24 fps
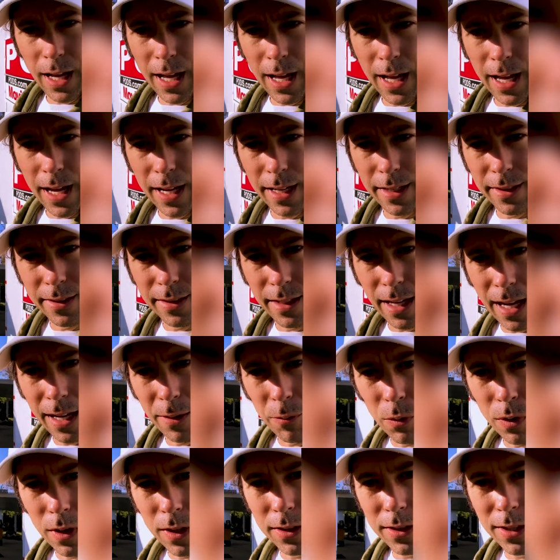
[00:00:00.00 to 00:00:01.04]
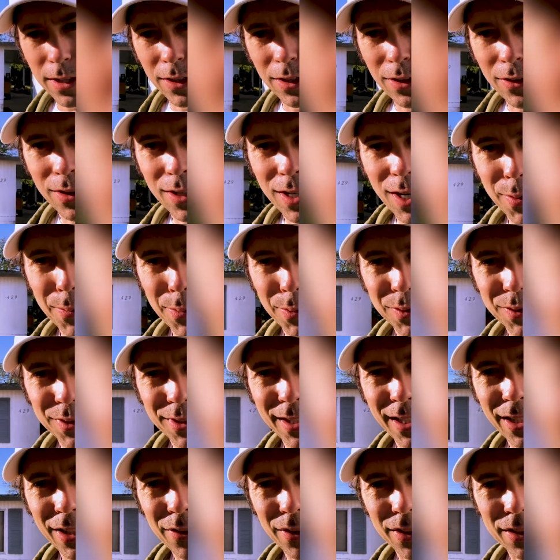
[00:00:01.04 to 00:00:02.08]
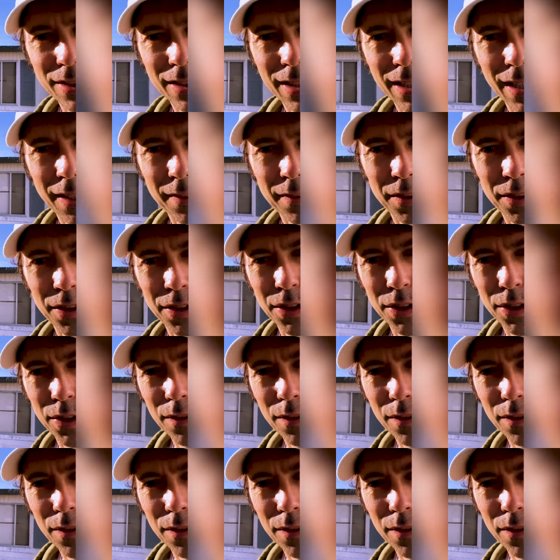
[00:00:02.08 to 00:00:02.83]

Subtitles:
And I want to tell you a couple secrets that I've learned